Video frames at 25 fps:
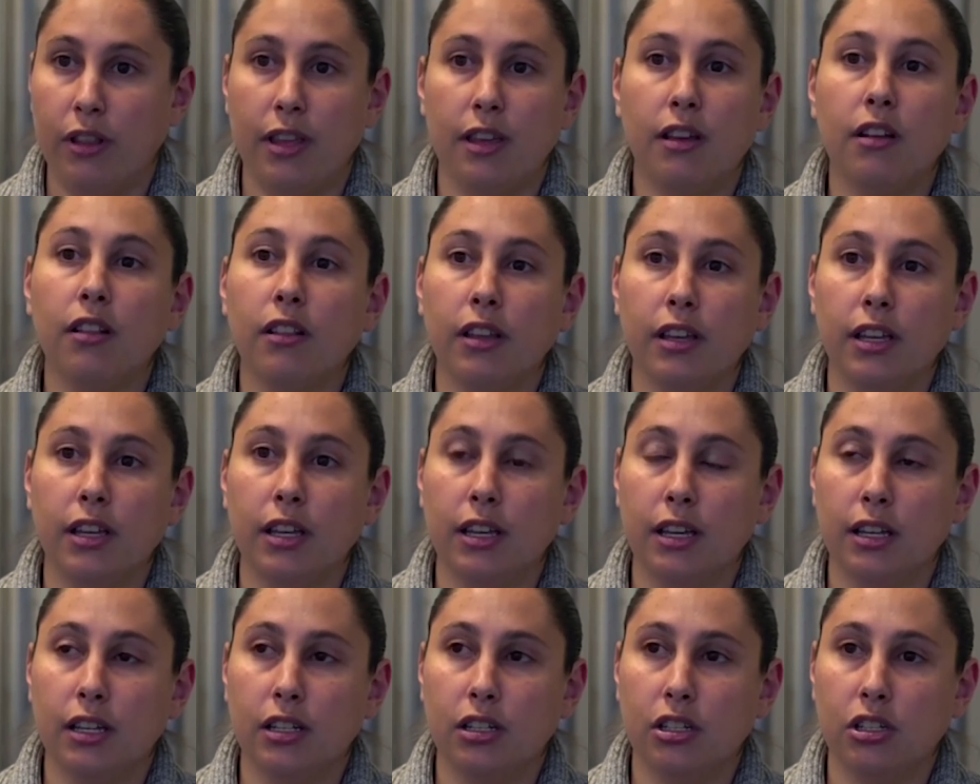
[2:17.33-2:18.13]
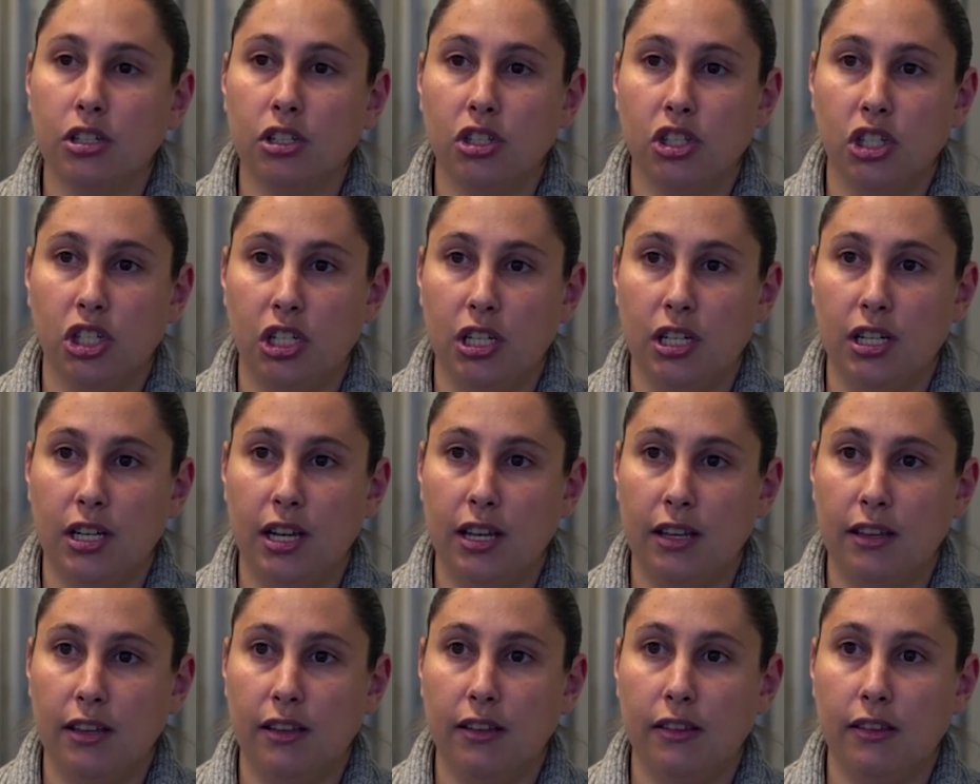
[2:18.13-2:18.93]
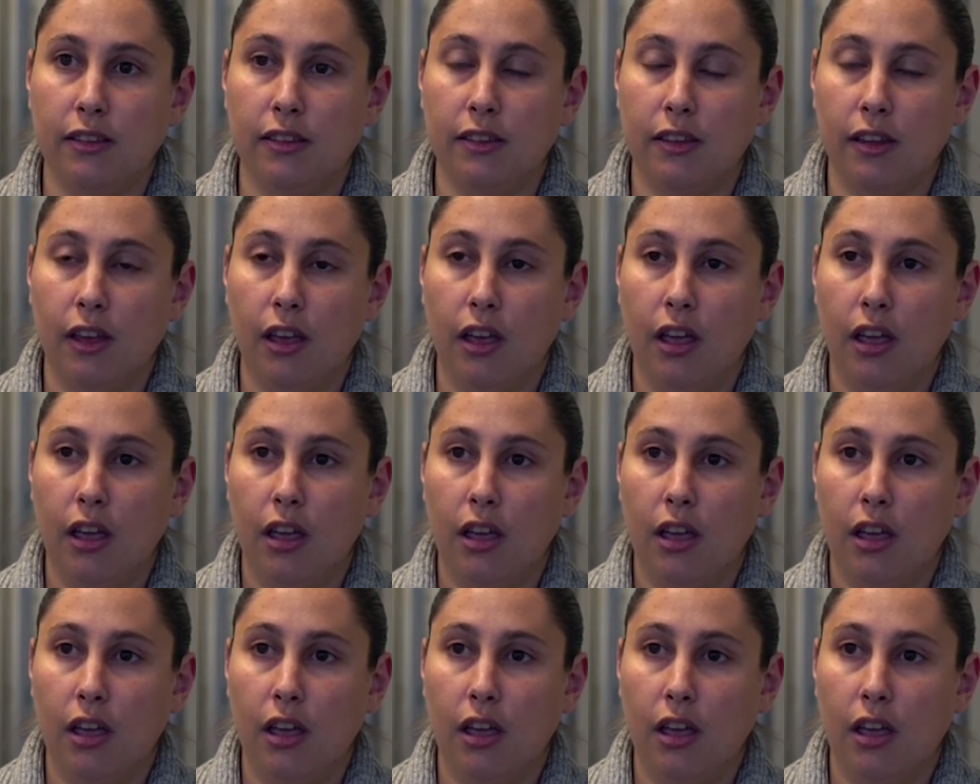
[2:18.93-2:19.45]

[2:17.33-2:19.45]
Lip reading: legally she is